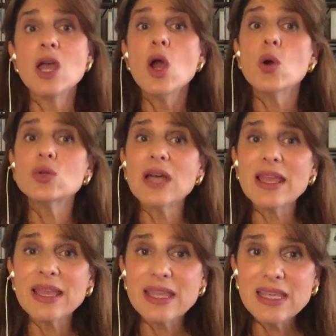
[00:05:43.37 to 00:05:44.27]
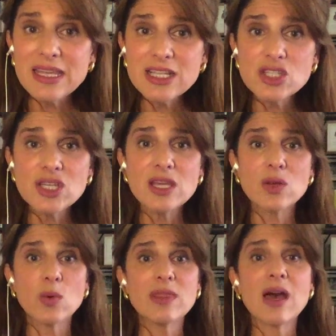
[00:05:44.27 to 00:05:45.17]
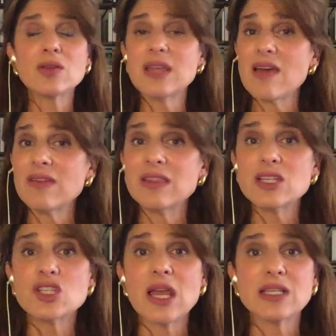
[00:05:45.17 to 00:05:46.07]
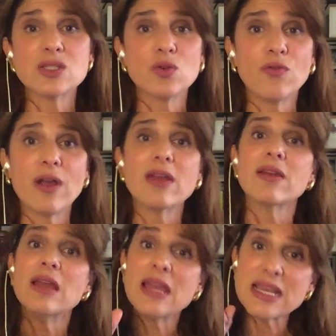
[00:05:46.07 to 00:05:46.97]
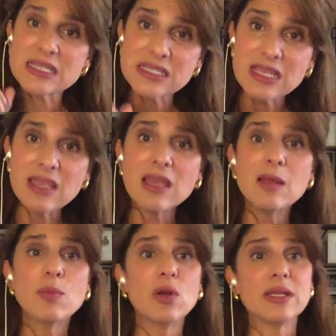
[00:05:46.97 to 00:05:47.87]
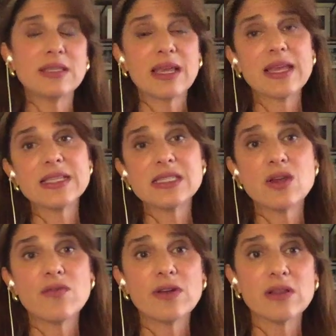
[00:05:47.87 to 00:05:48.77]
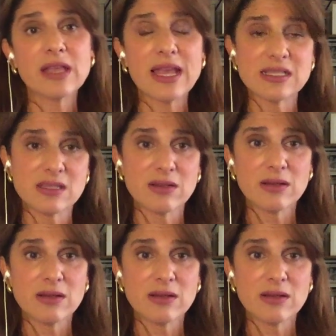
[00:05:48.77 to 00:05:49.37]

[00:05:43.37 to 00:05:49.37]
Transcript: who die each year without having the chance to fire a single bullet against cervical cancer.